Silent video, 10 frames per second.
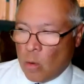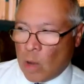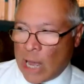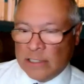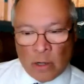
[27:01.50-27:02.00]

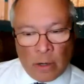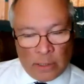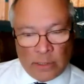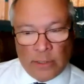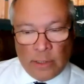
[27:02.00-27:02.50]
I
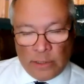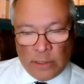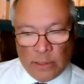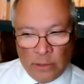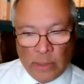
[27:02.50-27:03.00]
started to, to
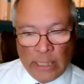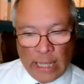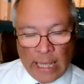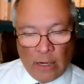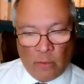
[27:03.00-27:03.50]
do it
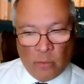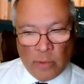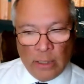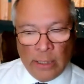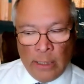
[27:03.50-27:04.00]
and it
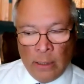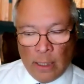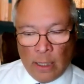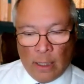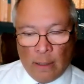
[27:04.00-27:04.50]
really
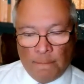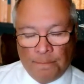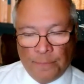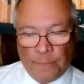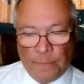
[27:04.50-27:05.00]

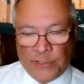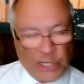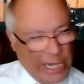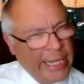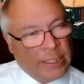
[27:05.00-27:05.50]
um,
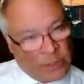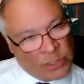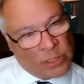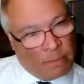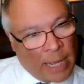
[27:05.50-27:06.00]

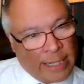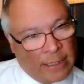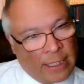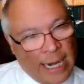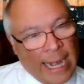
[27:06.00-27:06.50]
changed my,
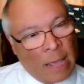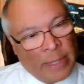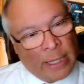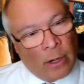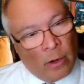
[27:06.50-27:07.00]
the
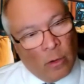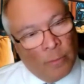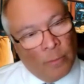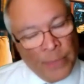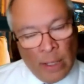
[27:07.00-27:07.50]
dynamic in our
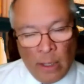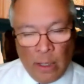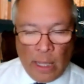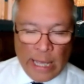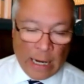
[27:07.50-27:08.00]
home.
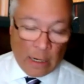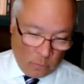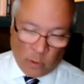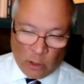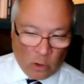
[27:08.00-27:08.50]
And uh,
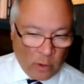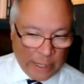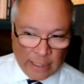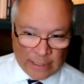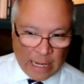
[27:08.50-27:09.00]
one quick
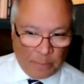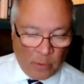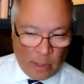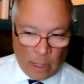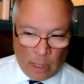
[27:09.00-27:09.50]

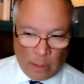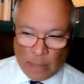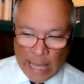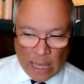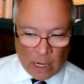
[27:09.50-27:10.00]
example, I,
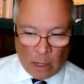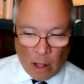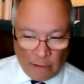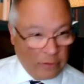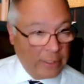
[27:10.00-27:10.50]
I had an
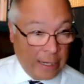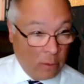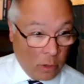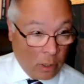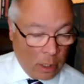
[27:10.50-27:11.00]
awful day at
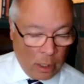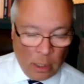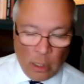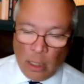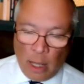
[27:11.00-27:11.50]
work
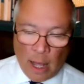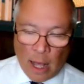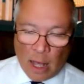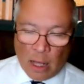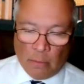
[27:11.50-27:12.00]

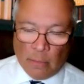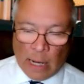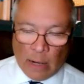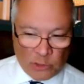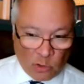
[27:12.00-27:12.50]
um,
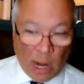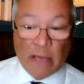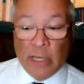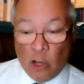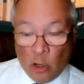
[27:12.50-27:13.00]
I was
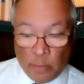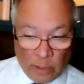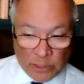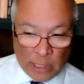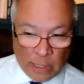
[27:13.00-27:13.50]
driving home in
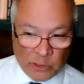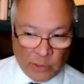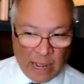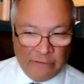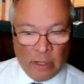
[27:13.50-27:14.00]
rush hour
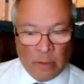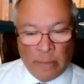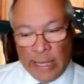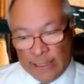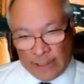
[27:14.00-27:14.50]
traffic. My
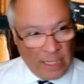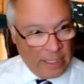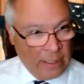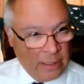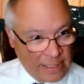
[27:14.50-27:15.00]

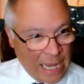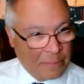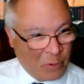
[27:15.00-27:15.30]
AC stopped